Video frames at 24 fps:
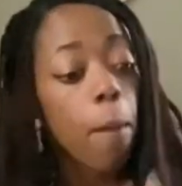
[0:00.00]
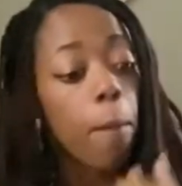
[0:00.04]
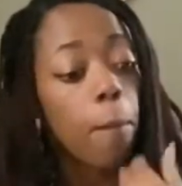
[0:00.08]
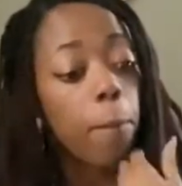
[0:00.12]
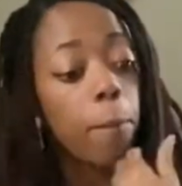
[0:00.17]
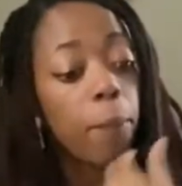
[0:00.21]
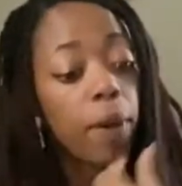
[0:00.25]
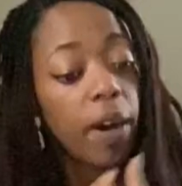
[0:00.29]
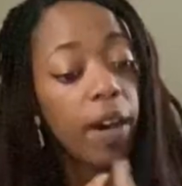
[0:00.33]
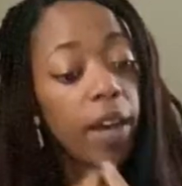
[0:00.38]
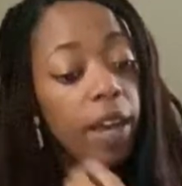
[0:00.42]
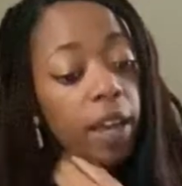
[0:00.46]

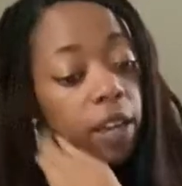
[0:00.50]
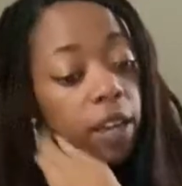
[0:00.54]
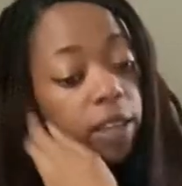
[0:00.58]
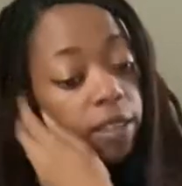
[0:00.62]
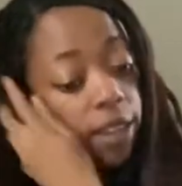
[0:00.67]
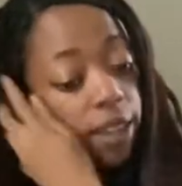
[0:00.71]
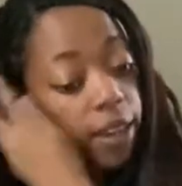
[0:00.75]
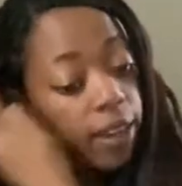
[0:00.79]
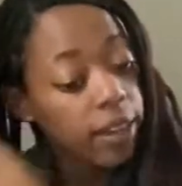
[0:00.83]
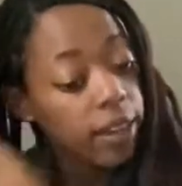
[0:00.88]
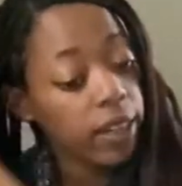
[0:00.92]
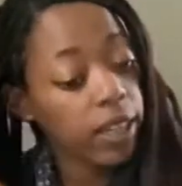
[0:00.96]
but
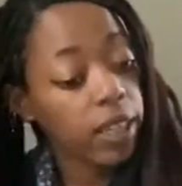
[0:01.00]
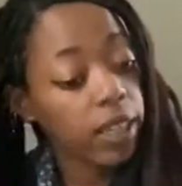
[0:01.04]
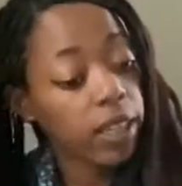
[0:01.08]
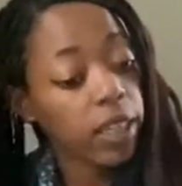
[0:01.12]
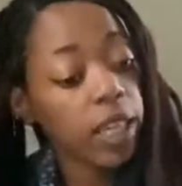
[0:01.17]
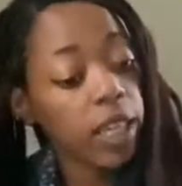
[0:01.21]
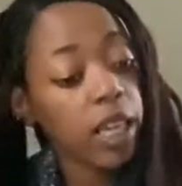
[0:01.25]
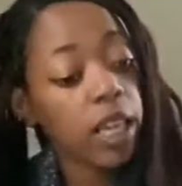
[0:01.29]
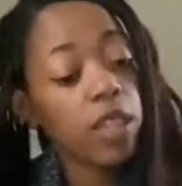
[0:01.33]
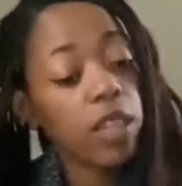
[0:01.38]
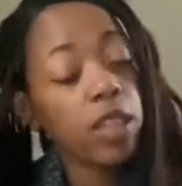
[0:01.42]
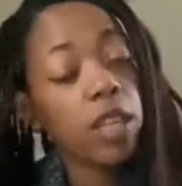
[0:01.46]

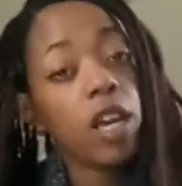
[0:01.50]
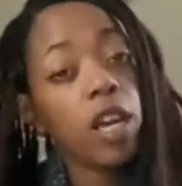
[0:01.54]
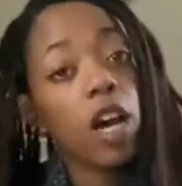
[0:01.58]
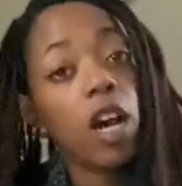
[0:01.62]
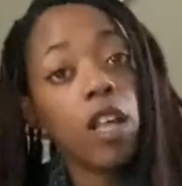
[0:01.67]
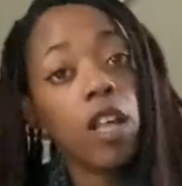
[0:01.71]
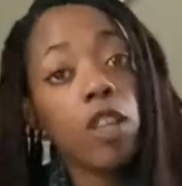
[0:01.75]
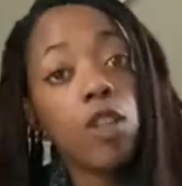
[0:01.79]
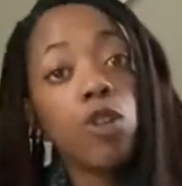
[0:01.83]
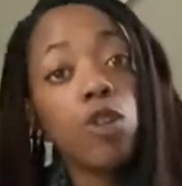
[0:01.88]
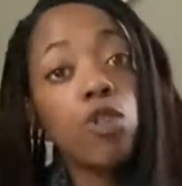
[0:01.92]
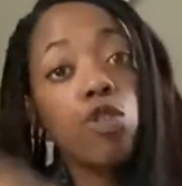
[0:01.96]
technically the
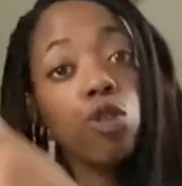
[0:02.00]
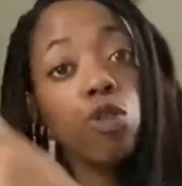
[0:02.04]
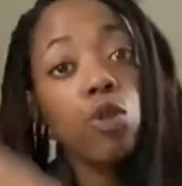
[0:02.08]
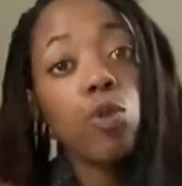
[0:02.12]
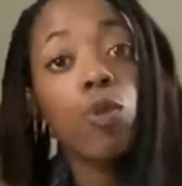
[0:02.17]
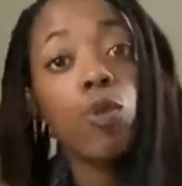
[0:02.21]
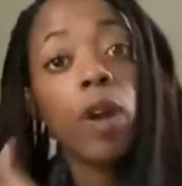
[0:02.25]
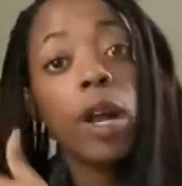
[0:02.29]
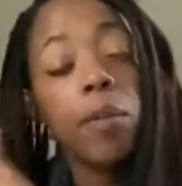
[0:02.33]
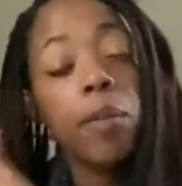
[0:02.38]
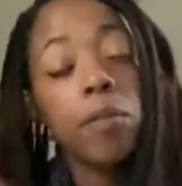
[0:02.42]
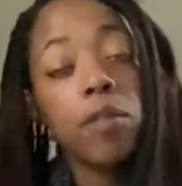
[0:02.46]
other two
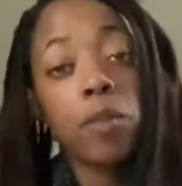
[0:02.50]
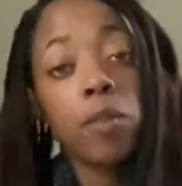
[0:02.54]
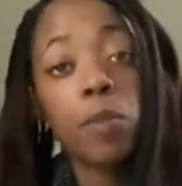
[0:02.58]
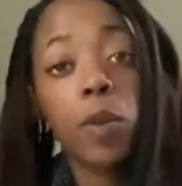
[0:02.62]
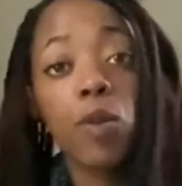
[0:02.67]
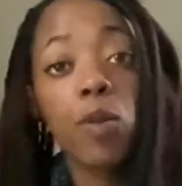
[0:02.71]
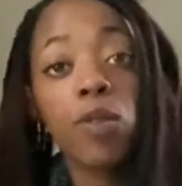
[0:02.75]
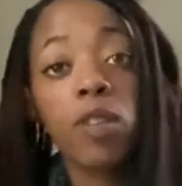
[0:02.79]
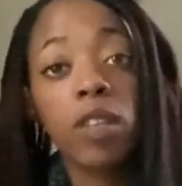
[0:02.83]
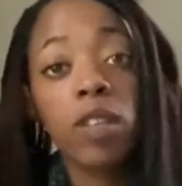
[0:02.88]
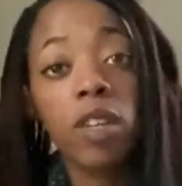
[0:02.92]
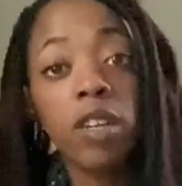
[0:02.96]
realms, the
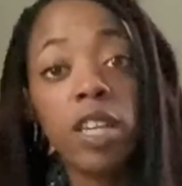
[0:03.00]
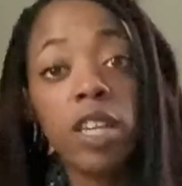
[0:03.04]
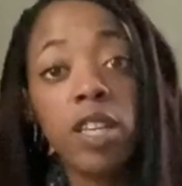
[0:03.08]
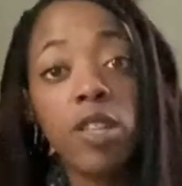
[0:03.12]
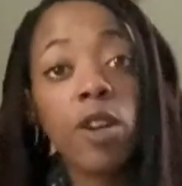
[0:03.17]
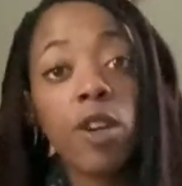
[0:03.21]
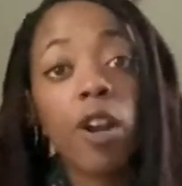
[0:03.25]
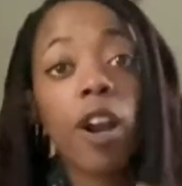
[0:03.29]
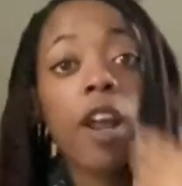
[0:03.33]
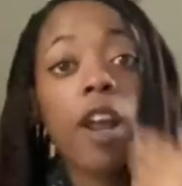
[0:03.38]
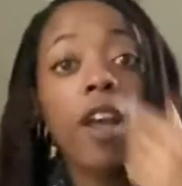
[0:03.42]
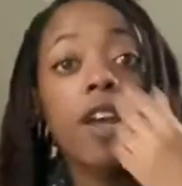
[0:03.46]
both and the
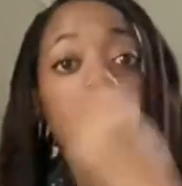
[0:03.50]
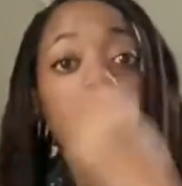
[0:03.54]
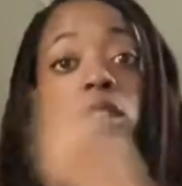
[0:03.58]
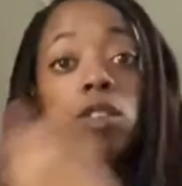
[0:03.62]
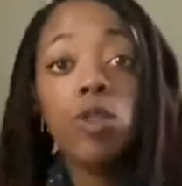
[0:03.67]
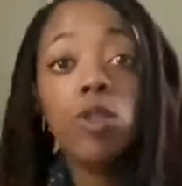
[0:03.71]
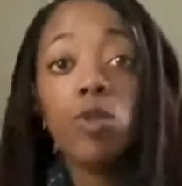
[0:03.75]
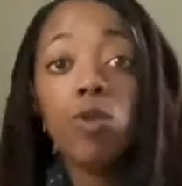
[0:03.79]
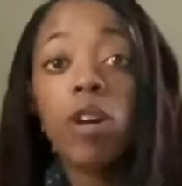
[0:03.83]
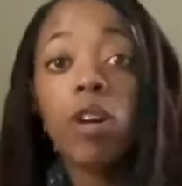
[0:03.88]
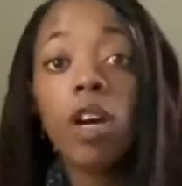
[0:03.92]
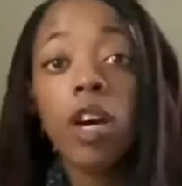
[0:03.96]
neither,
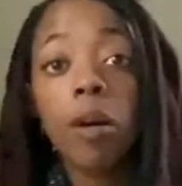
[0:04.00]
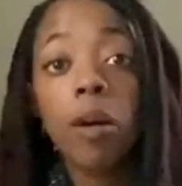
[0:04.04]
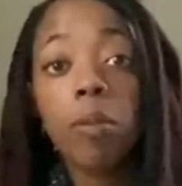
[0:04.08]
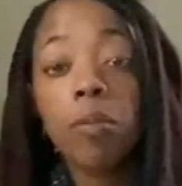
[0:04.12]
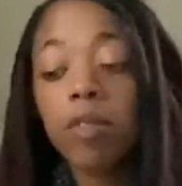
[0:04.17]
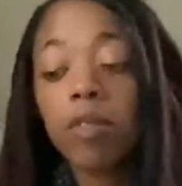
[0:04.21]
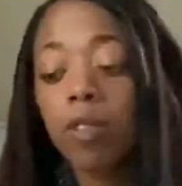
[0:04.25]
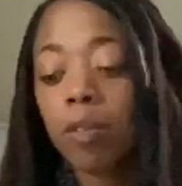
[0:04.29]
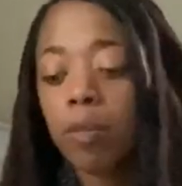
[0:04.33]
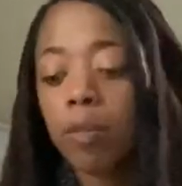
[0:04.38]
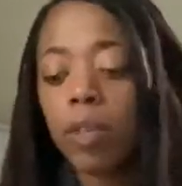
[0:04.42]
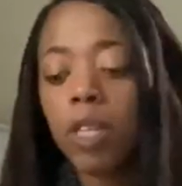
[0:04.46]
do come
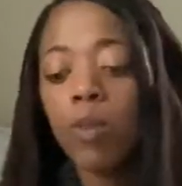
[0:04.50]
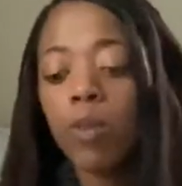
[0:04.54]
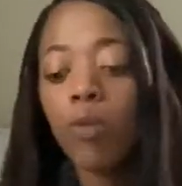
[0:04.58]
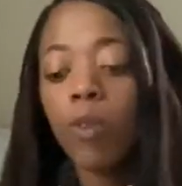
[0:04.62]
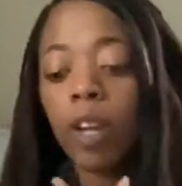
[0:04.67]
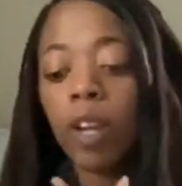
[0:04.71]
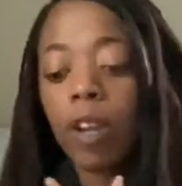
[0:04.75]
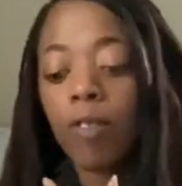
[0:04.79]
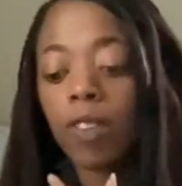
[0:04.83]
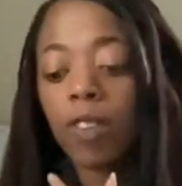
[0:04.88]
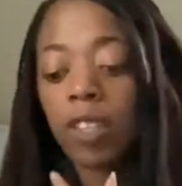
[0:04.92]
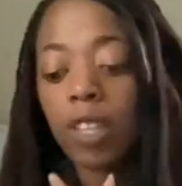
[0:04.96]
to me
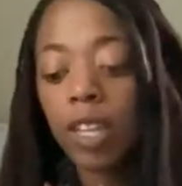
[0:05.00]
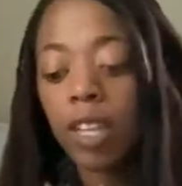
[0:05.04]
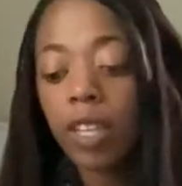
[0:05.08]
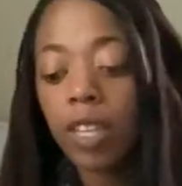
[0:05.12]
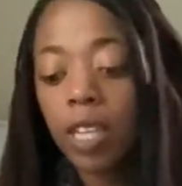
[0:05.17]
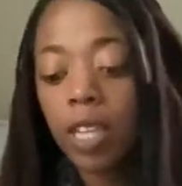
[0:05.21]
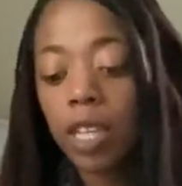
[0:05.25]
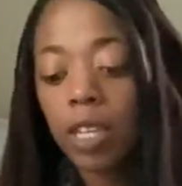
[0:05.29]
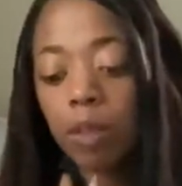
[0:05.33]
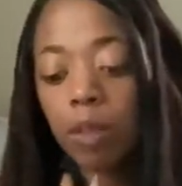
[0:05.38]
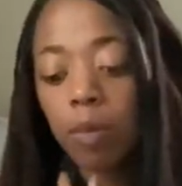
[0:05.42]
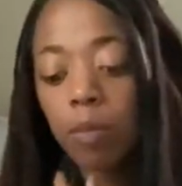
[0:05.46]
whenever they
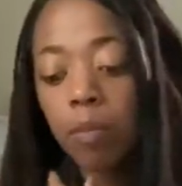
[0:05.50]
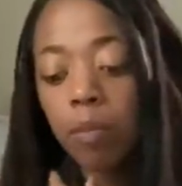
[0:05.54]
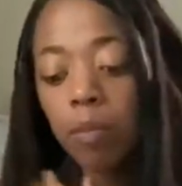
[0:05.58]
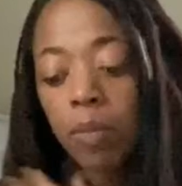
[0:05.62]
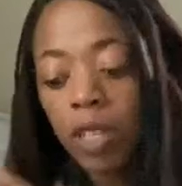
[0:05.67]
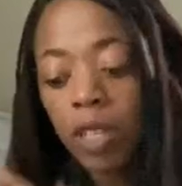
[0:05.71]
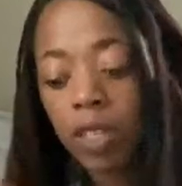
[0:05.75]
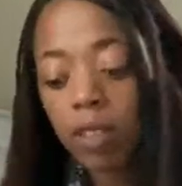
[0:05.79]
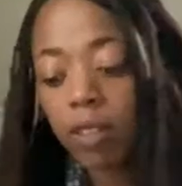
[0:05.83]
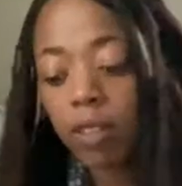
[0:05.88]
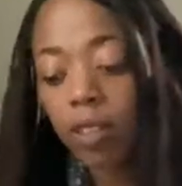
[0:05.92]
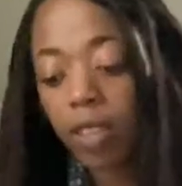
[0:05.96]
need
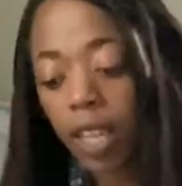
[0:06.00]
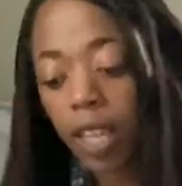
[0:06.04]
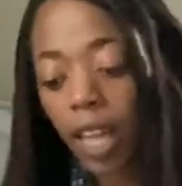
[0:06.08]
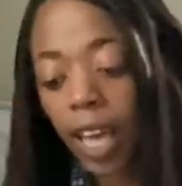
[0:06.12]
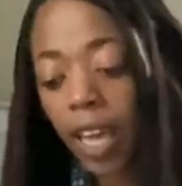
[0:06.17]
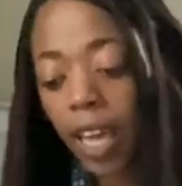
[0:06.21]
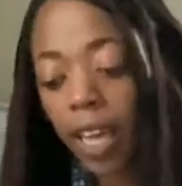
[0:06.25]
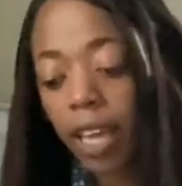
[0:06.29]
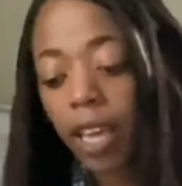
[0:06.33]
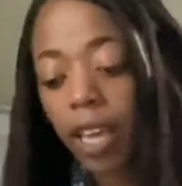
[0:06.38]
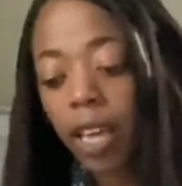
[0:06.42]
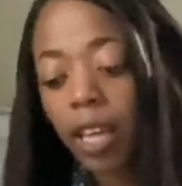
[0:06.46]
me to like